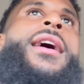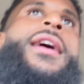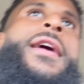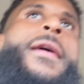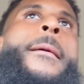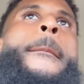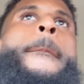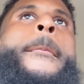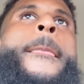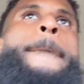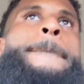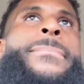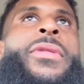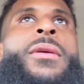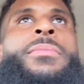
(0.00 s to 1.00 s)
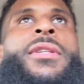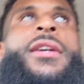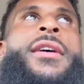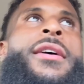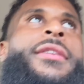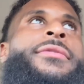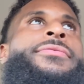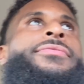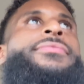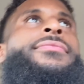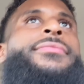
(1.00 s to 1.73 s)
you know what I'm saying?